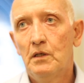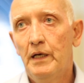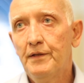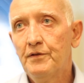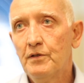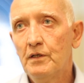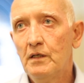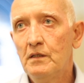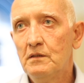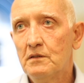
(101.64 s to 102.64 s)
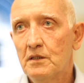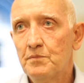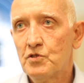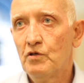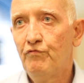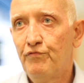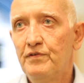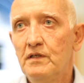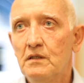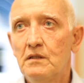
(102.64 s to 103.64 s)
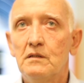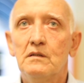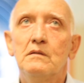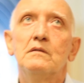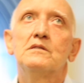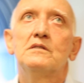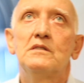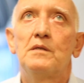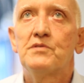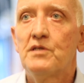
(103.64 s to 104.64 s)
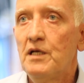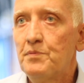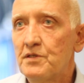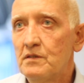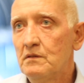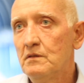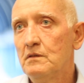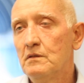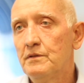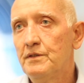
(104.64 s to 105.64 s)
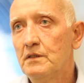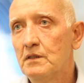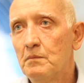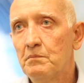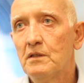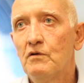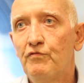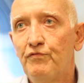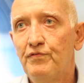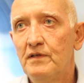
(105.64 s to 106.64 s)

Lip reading: And in terms of subscription, the number of